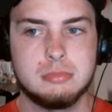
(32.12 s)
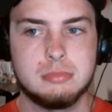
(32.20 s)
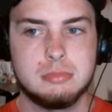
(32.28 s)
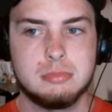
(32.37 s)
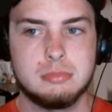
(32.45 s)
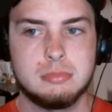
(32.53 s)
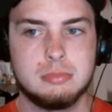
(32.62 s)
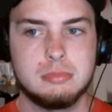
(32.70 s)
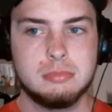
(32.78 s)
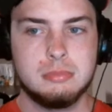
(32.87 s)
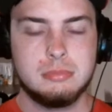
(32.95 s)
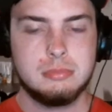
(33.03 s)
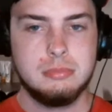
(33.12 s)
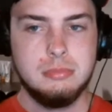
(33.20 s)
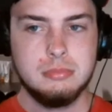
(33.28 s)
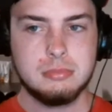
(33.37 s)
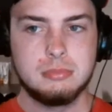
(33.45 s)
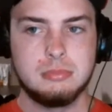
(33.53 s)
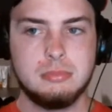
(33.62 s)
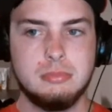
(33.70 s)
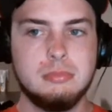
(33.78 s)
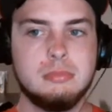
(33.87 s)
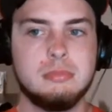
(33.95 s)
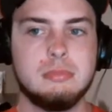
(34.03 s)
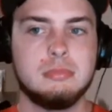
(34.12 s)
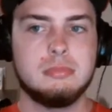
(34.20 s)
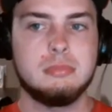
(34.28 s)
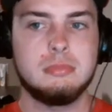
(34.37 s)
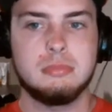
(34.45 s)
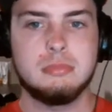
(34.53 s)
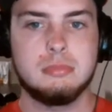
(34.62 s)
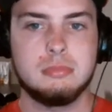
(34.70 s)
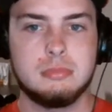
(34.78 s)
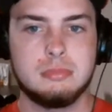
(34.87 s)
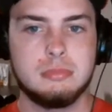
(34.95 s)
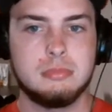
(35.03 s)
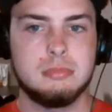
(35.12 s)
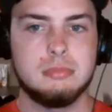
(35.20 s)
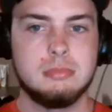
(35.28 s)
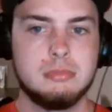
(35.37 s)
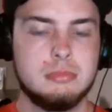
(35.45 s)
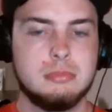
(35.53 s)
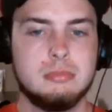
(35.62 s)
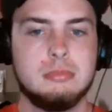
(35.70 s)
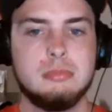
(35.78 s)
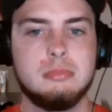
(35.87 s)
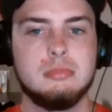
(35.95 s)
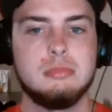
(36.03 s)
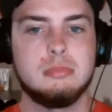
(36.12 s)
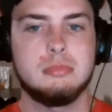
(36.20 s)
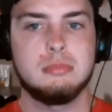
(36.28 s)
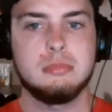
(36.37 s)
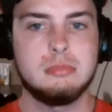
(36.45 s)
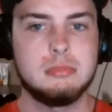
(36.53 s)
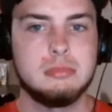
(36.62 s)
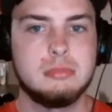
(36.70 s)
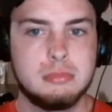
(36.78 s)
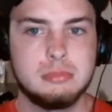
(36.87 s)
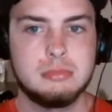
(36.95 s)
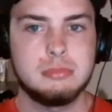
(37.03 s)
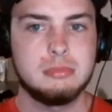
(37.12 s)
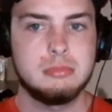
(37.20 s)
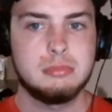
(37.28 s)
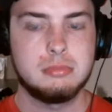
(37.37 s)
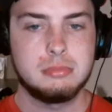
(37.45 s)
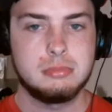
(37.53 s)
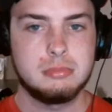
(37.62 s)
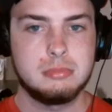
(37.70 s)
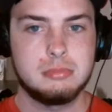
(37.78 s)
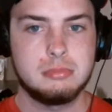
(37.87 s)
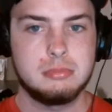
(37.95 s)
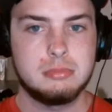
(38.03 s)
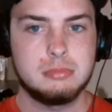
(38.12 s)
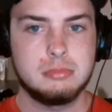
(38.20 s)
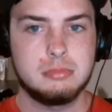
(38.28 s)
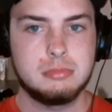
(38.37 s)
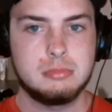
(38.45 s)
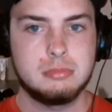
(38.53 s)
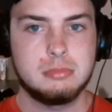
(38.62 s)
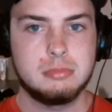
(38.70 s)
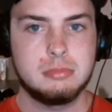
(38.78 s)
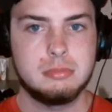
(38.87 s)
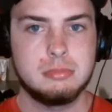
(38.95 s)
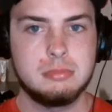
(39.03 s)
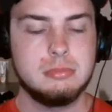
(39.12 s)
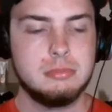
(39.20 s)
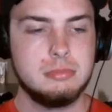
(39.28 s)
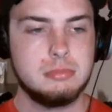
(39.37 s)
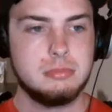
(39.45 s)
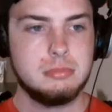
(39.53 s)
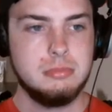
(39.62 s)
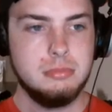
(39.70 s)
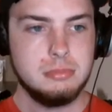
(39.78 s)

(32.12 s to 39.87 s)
This person isn't speaking.